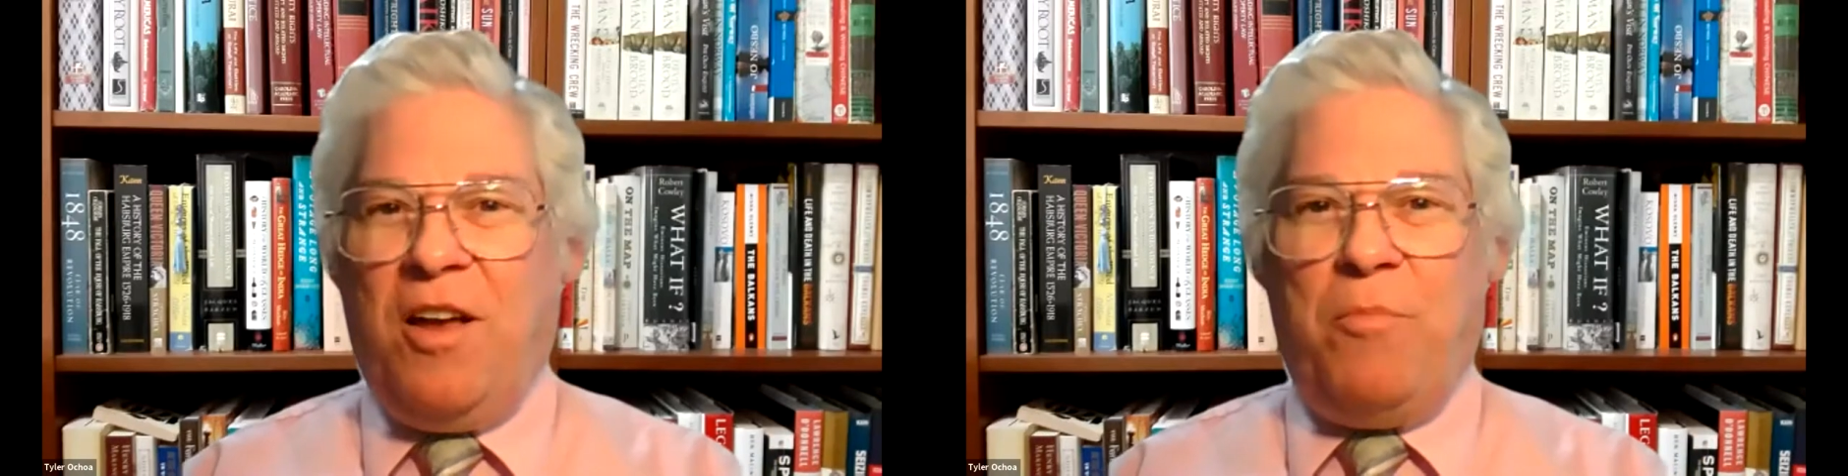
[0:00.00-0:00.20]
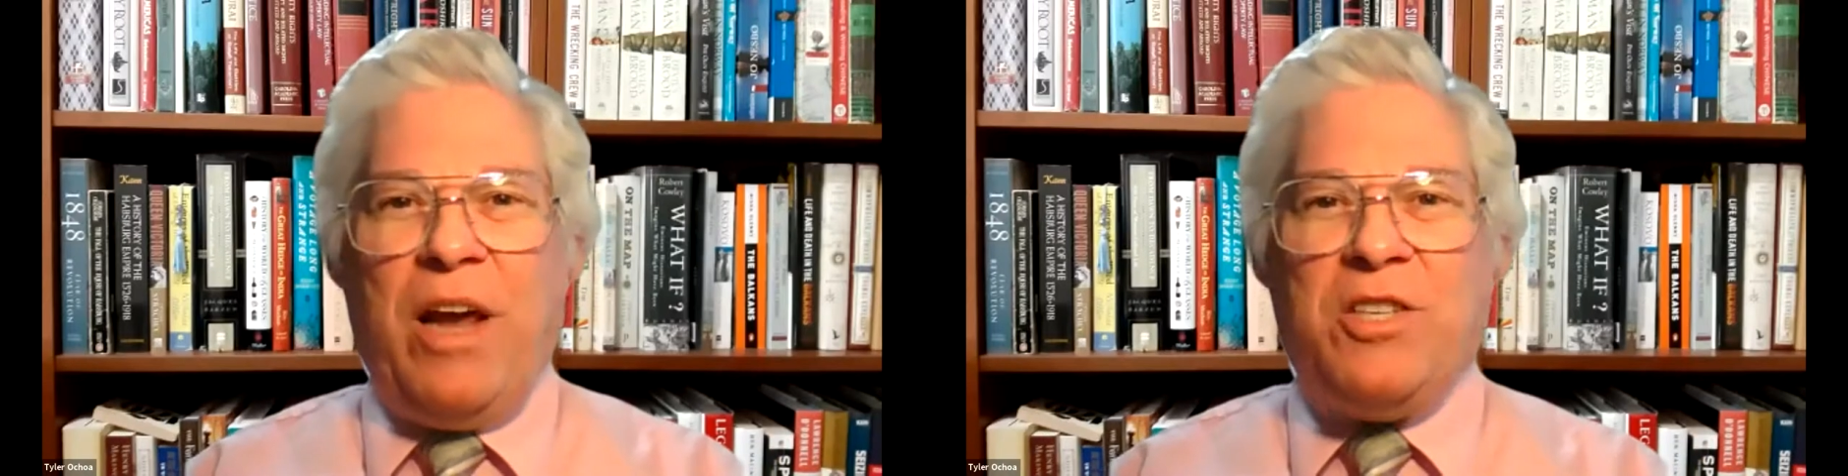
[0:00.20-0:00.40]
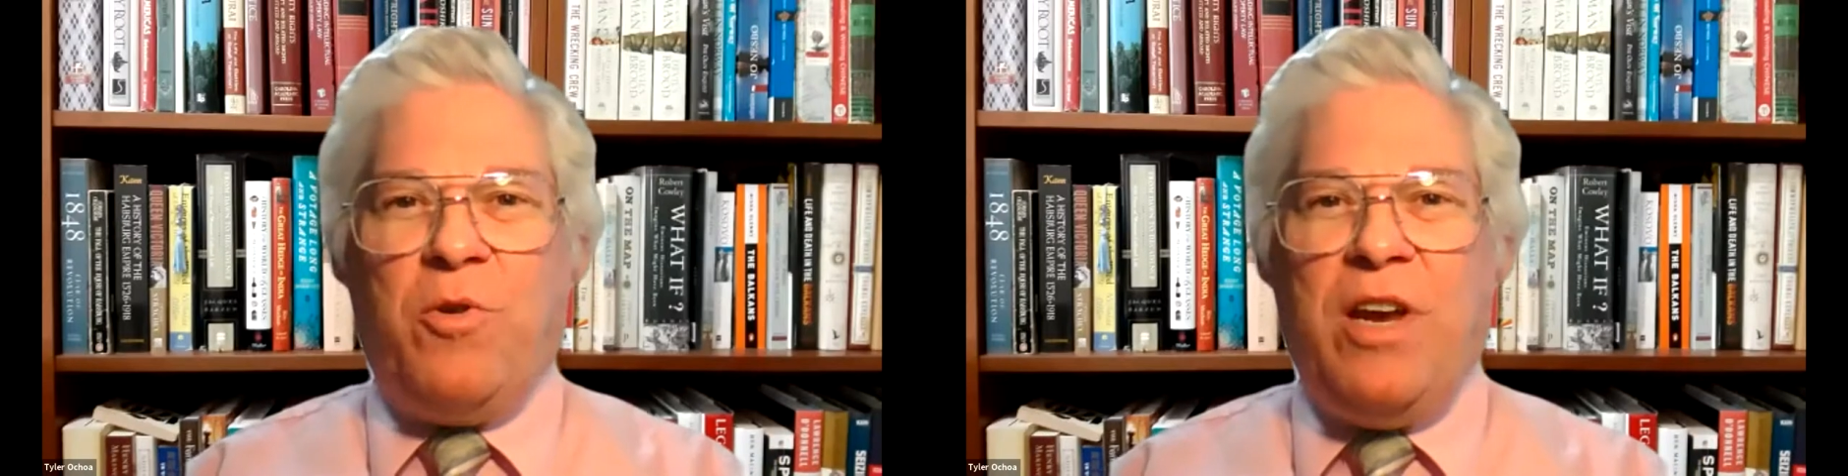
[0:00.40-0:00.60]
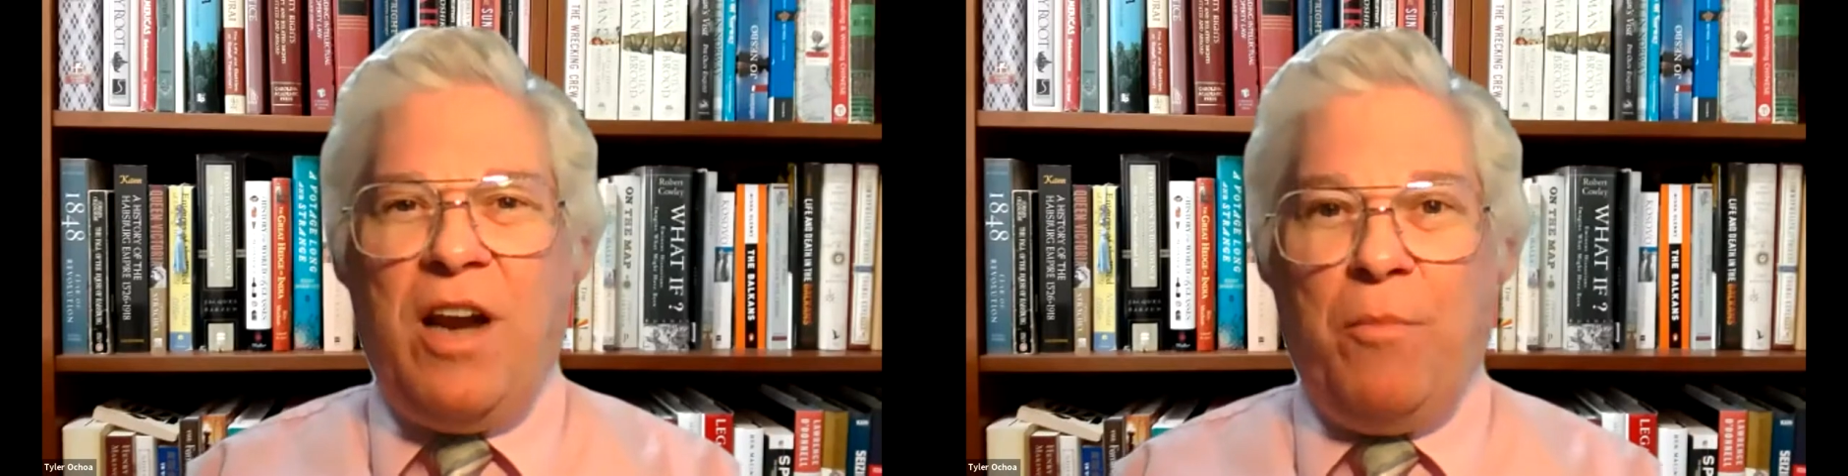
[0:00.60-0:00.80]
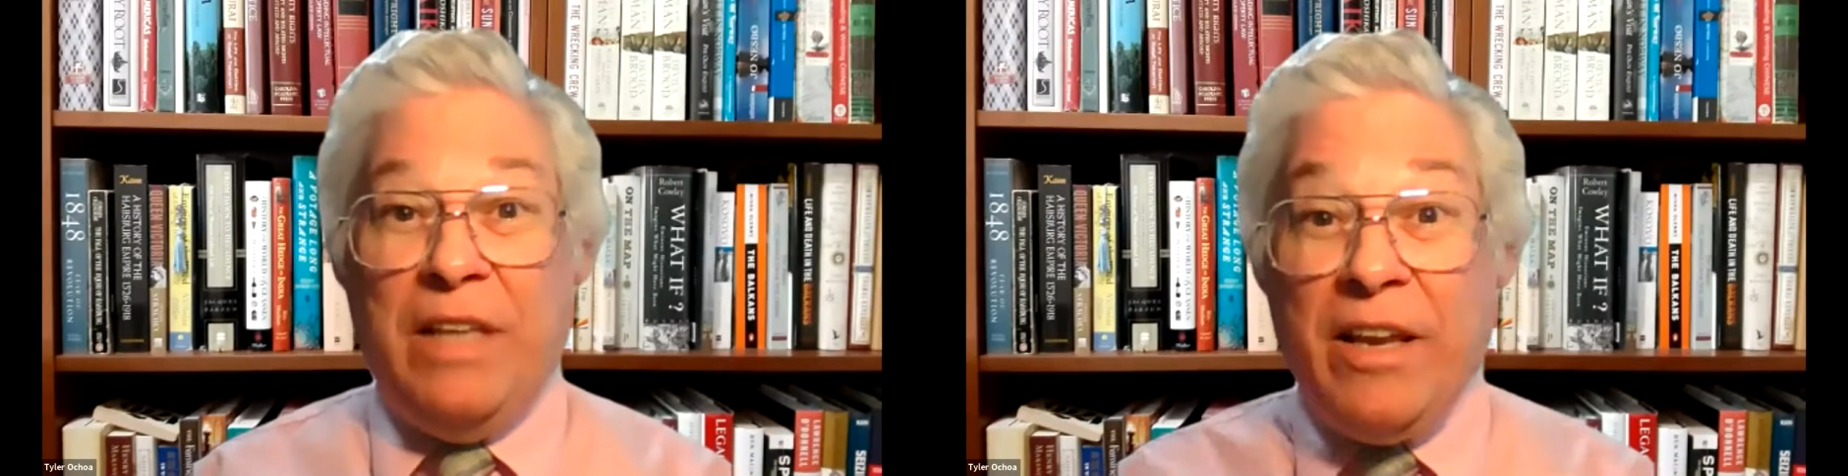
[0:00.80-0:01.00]
On my
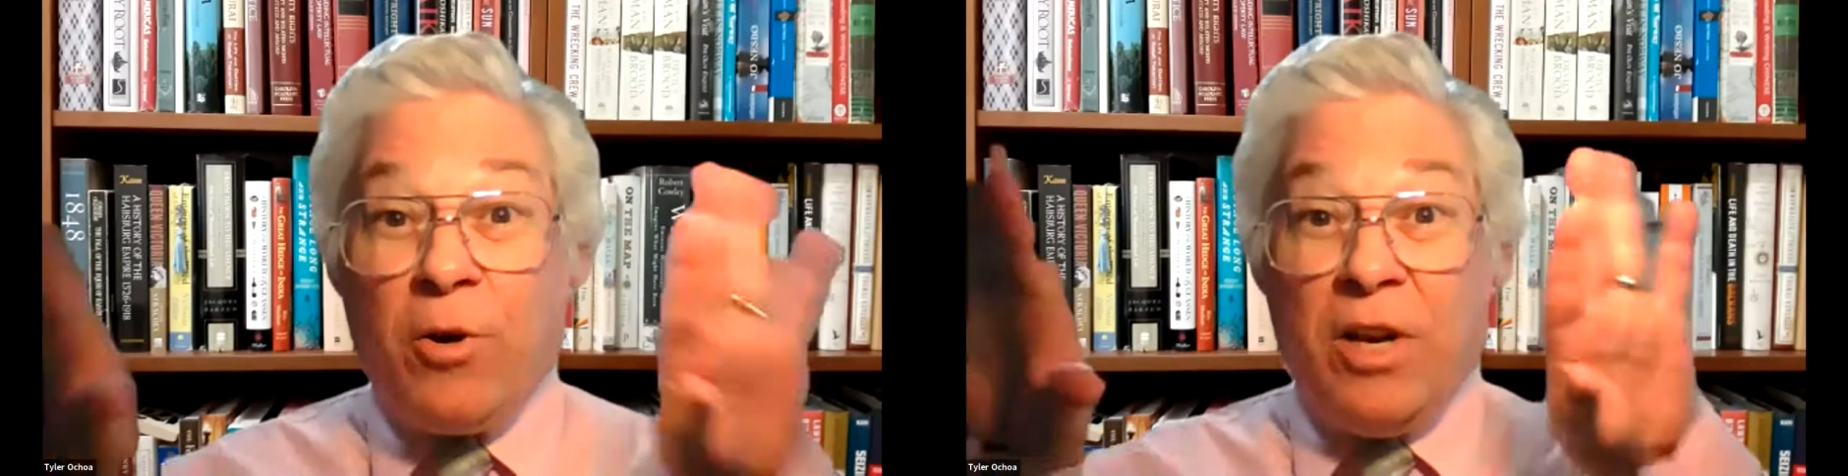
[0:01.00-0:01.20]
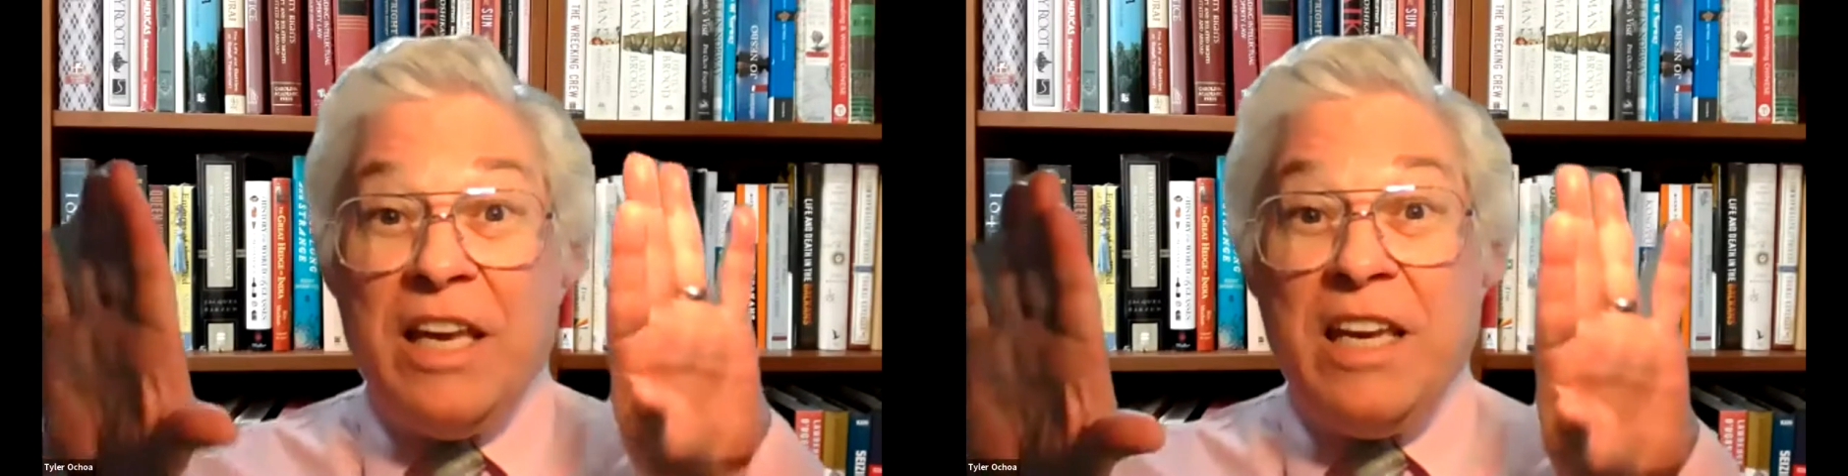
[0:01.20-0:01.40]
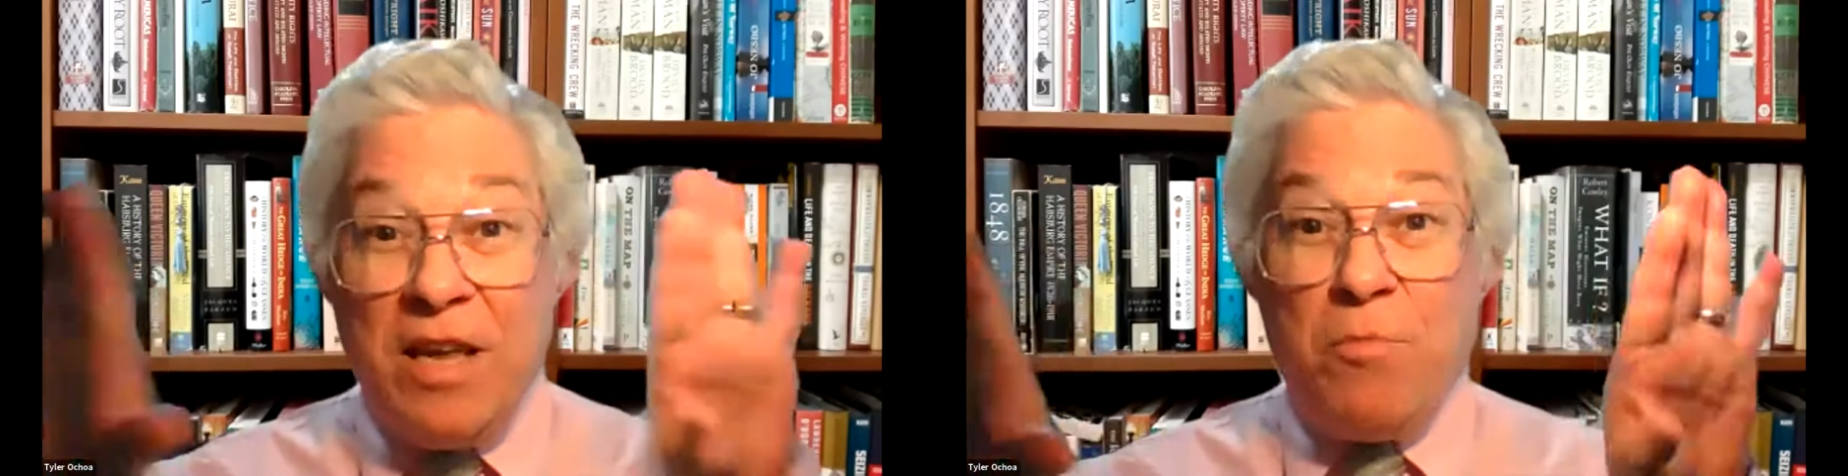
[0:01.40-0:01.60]
screen, I'm literally